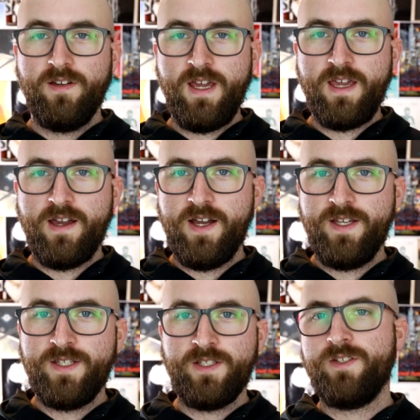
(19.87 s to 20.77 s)
Hey
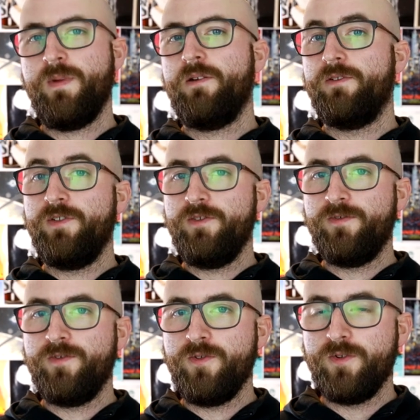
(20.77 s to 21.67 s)
guys, this is my review
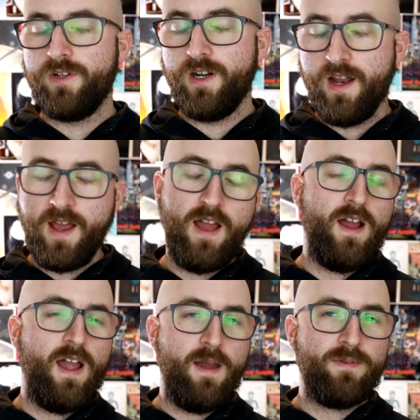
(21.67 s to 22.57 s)
for
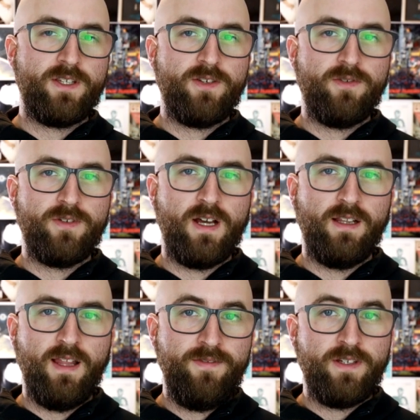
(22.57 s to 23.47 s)
episode
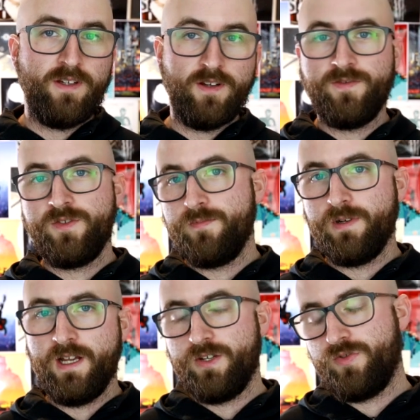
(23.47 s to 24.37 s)
11 of
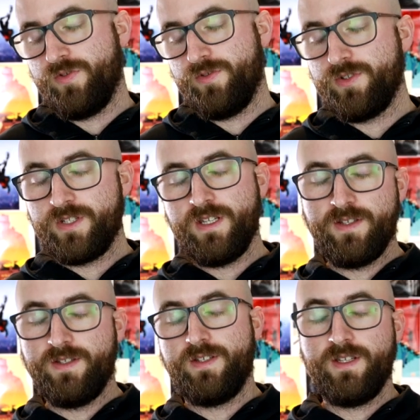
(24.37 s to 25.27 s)
Supernatural's
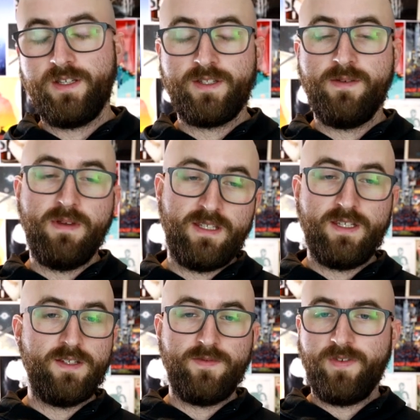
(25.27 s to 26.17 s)
season 6, the
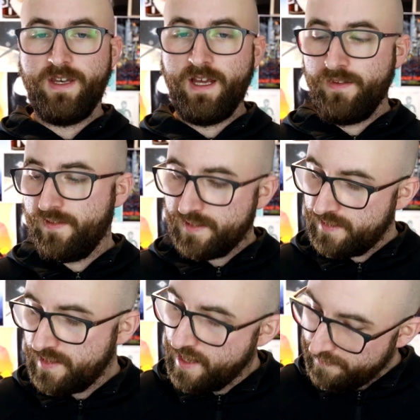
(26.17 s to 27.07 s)
mid-season finale. This
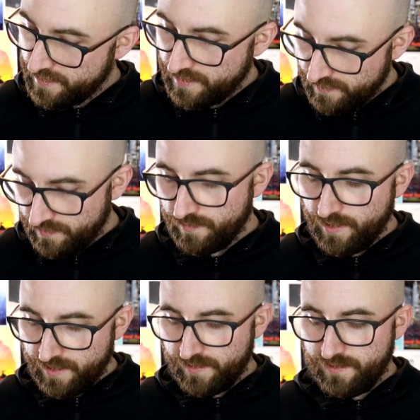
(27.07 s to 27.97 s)
is the episode
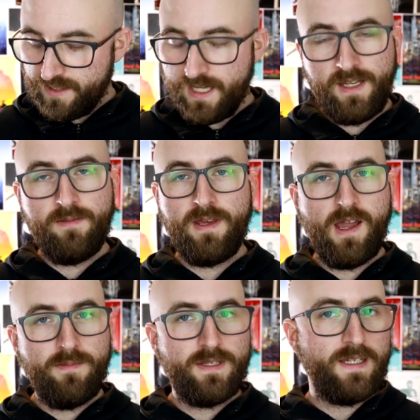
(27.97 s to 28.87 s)
where Dean
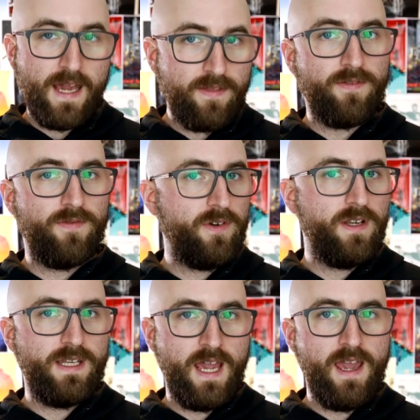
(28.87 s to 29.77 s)
becomes death for
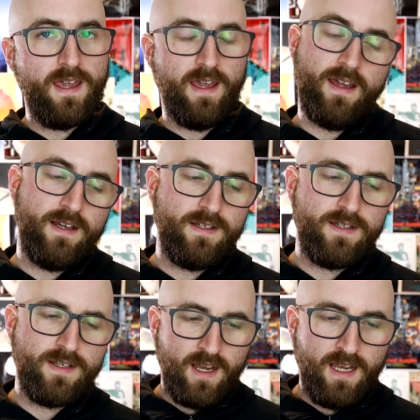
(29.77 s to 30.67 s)
a day
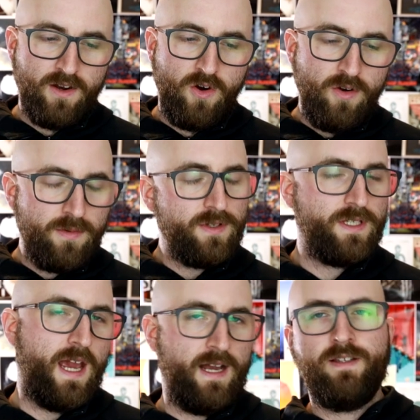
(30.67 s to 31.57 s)
and it
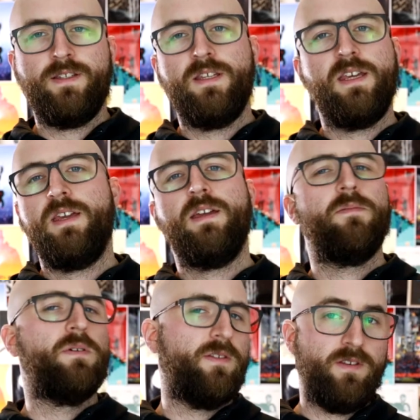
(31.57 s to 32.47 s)
almost has the
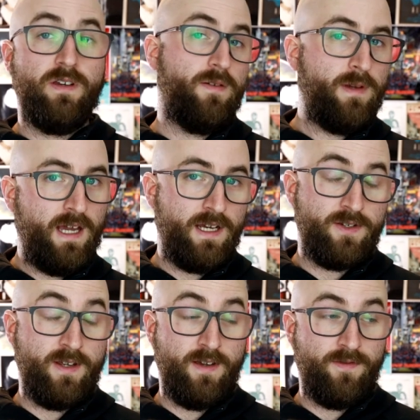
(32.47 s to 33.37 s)
ability to be
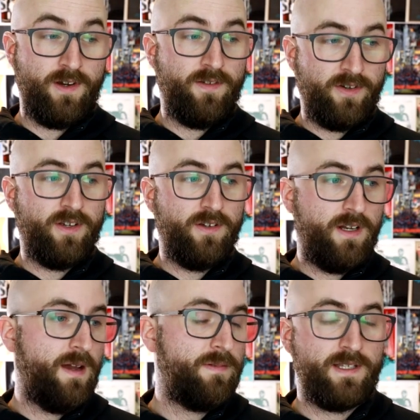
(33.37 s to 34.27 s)
actually a very very
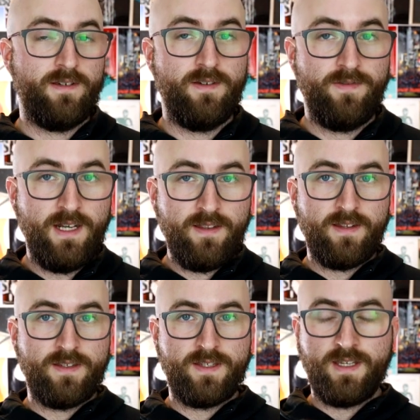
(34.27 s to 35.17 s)
good episode. If
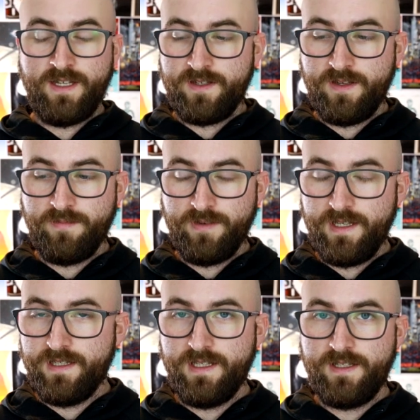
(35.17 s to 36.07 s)
anything, this is actually a
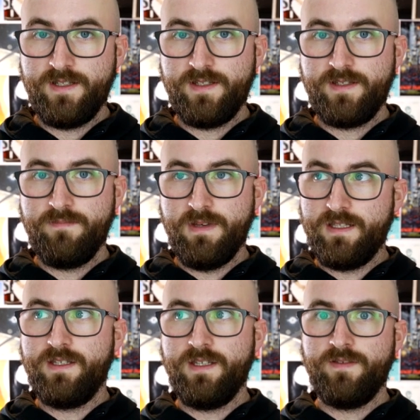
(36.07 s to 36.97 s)
pretty decent
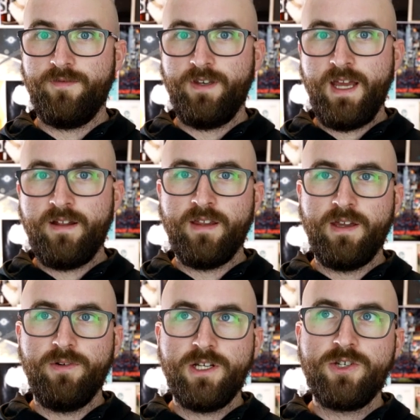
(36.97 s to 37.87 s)
mid-season
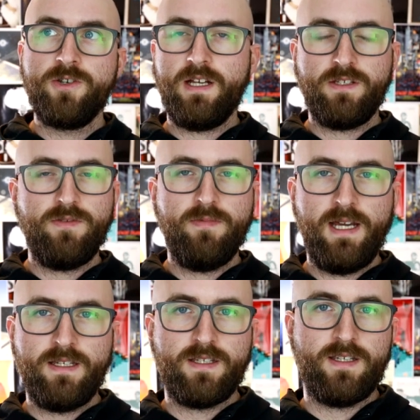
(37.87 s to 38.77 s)
finale, which not too
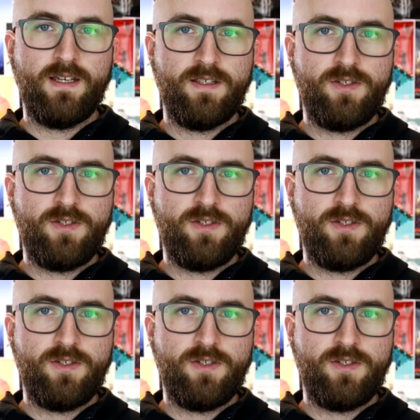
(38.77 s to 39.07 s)
bad to say.